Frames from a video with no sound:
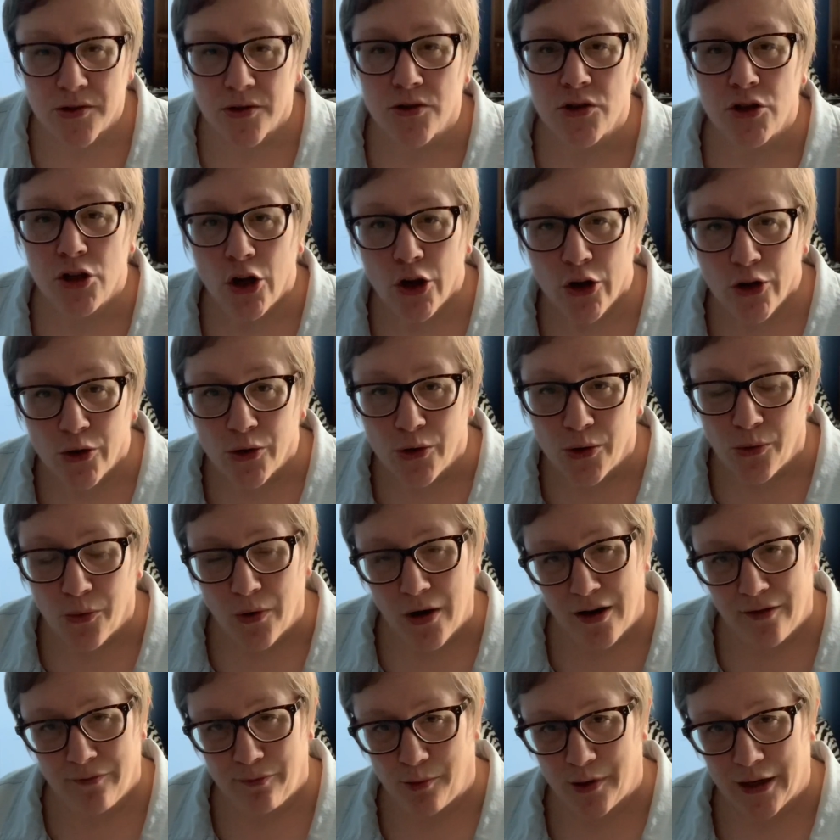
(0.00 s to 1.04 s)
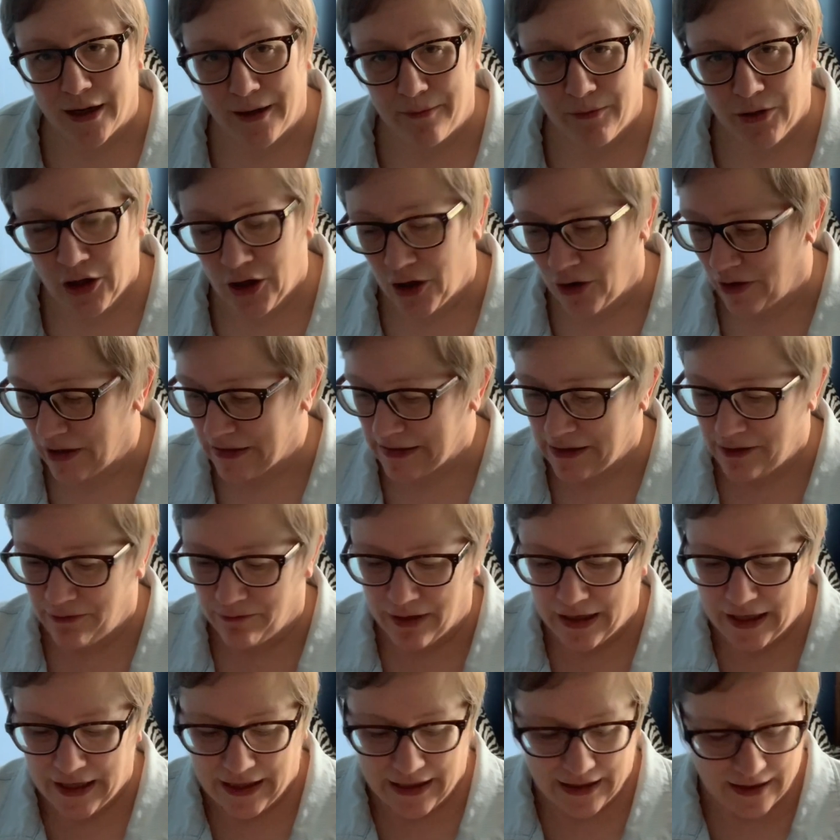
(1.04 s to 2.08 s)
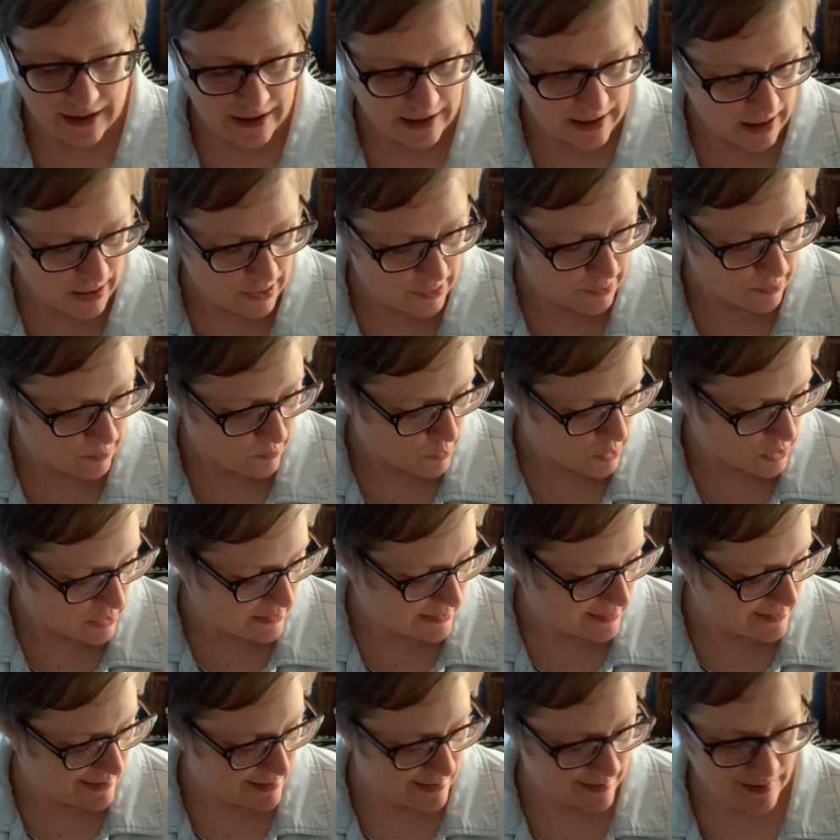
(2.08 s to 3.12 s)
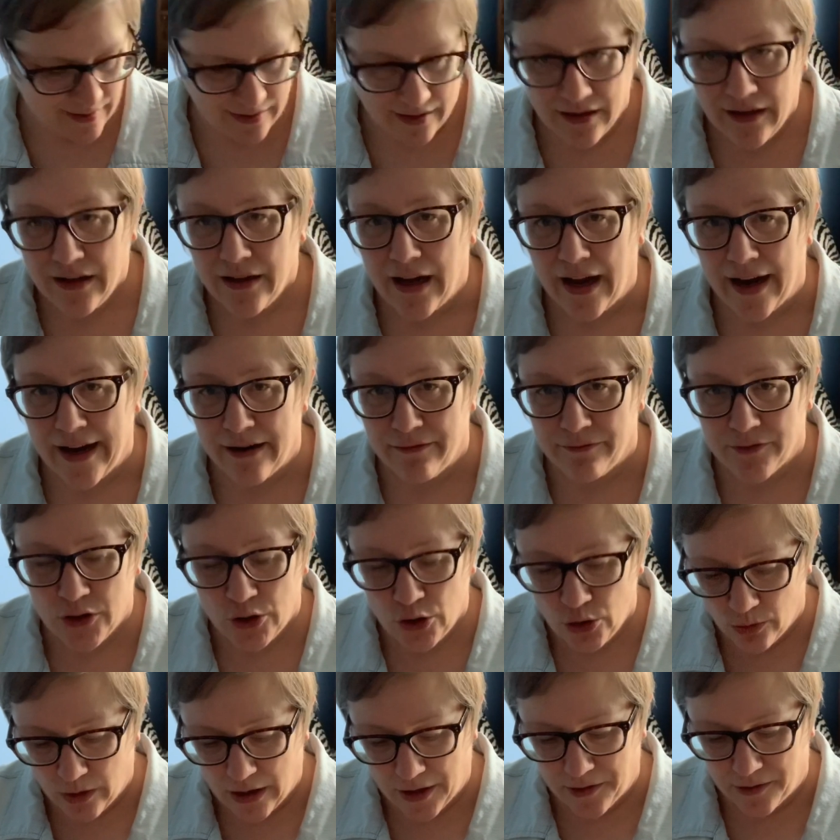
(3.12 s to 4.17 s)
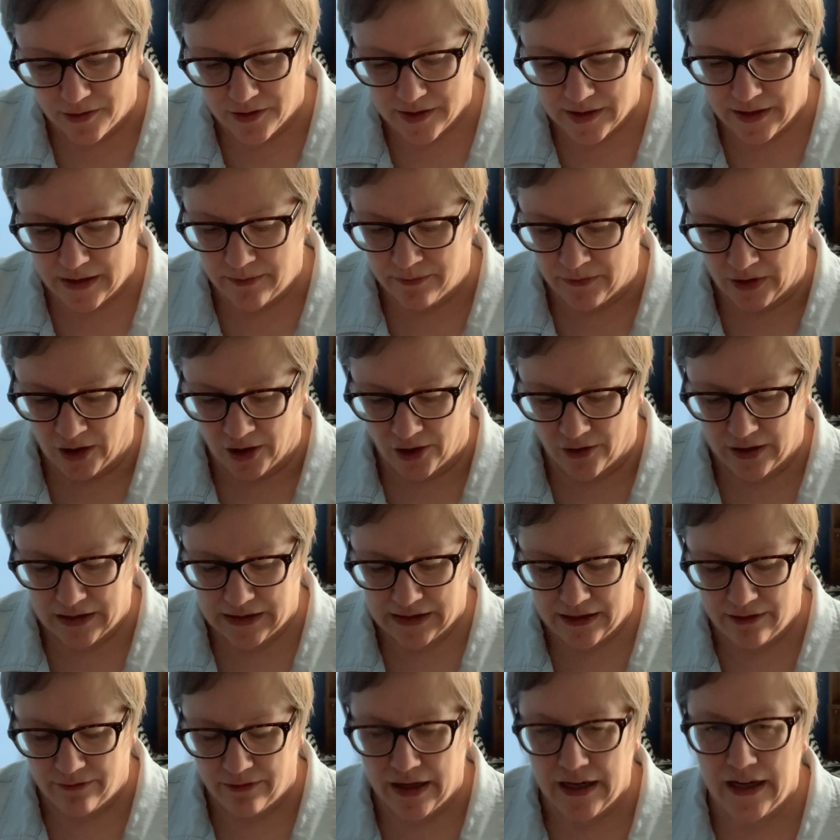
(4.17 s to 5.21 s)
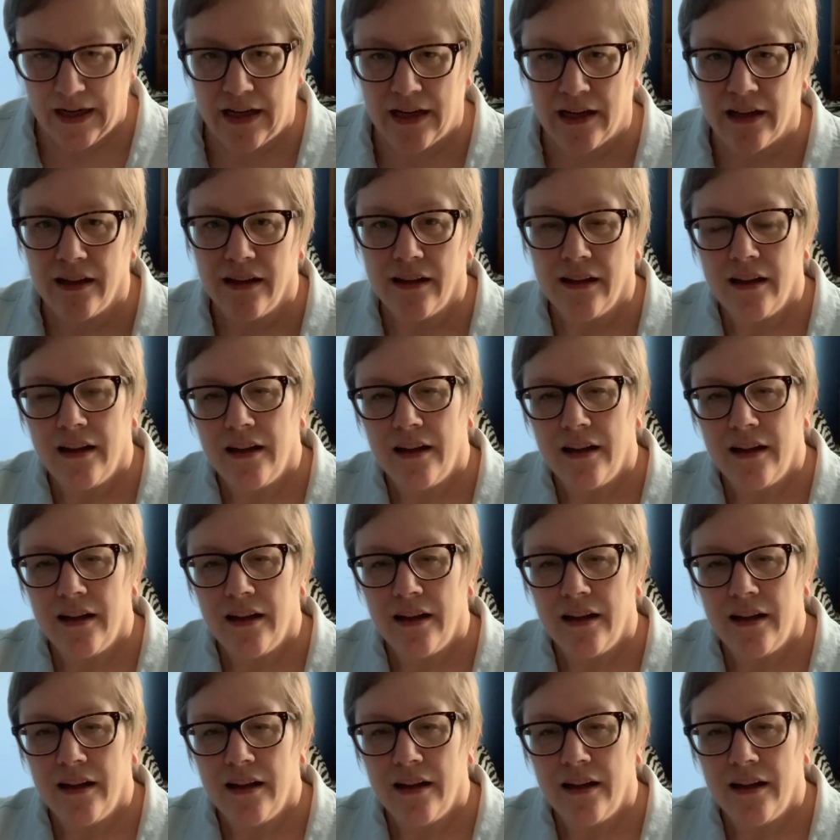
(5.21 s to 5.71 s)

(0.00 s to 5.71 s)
two of what I'm currently reading. The other ones, I have two others that I'm currently reading.